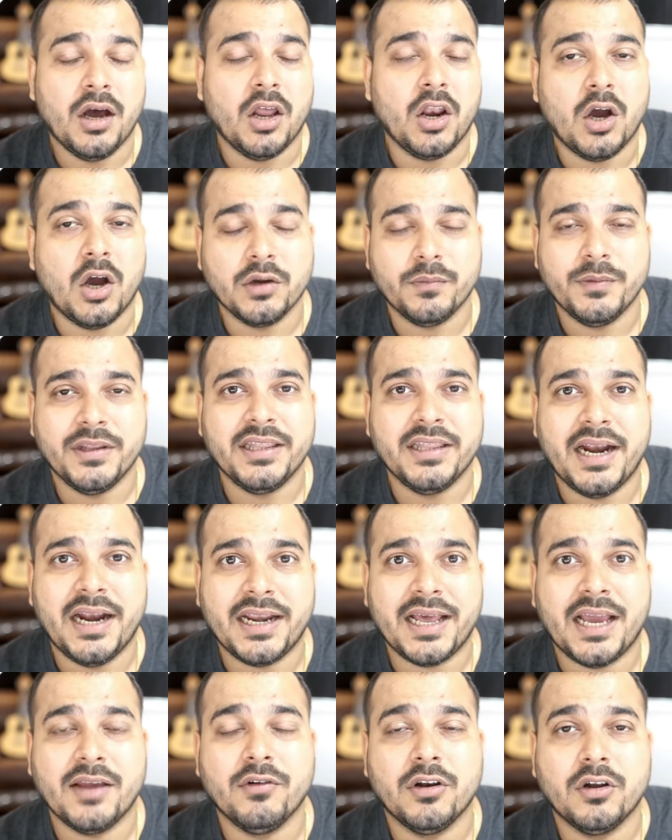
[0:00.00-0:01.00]
along with
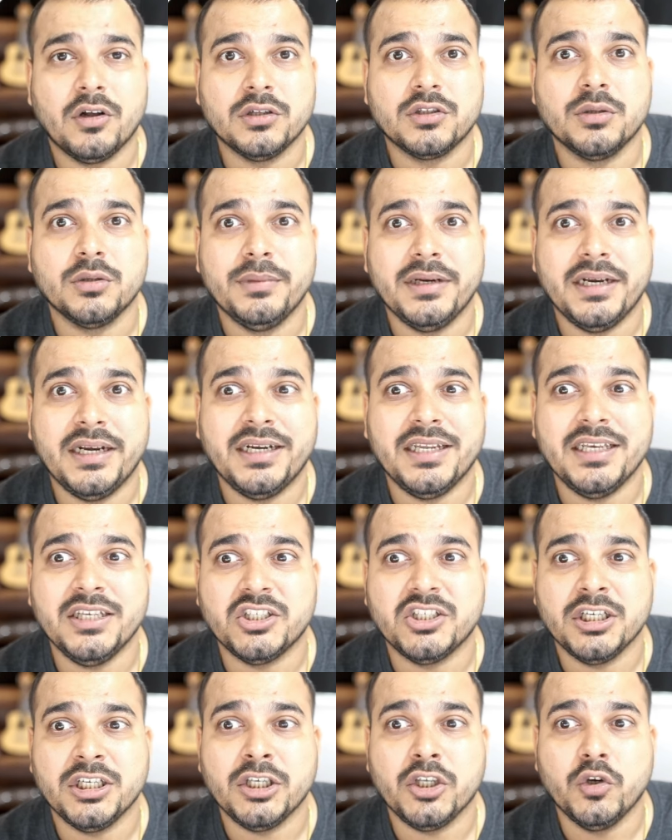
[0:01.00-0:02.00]
that i will also be
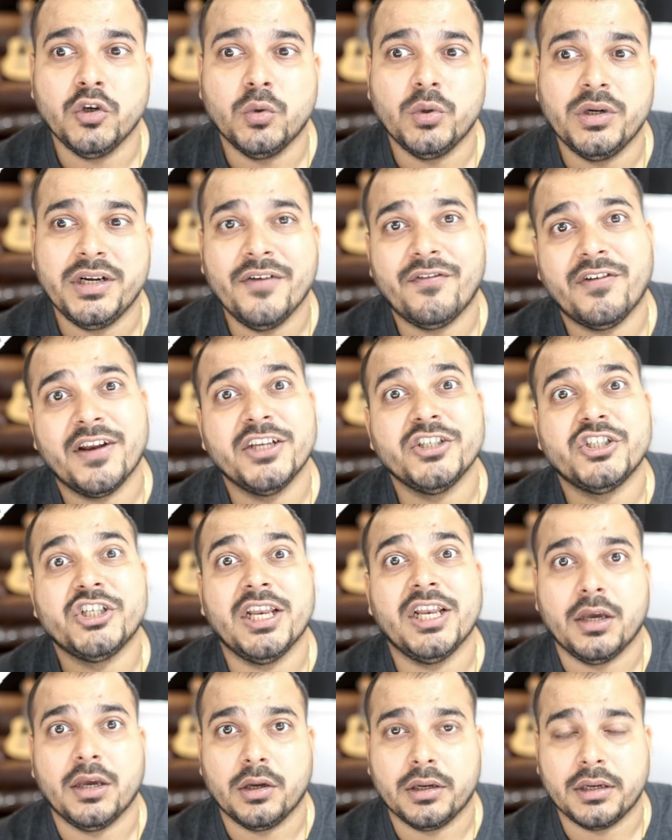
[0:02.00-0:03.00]
teaching you
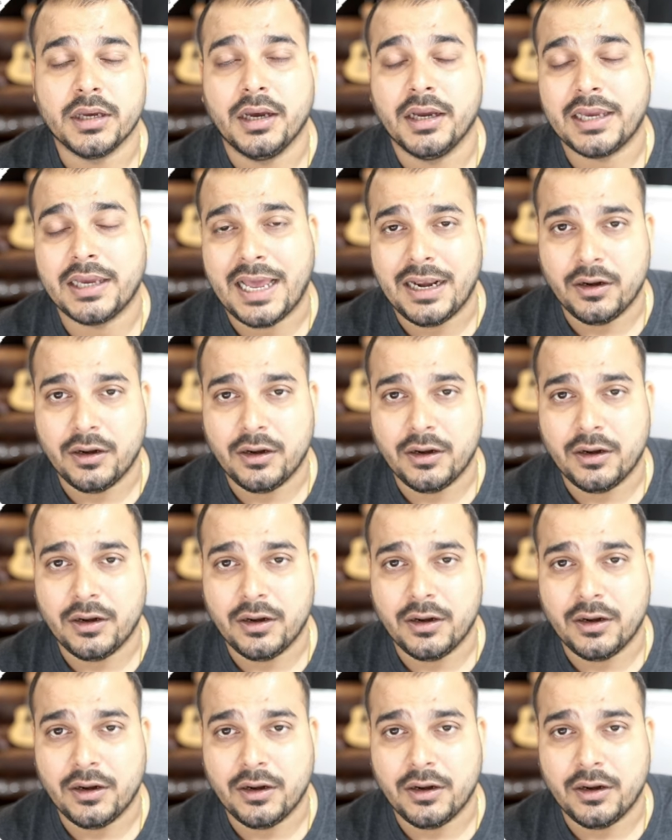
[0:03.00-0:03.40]
differential uh,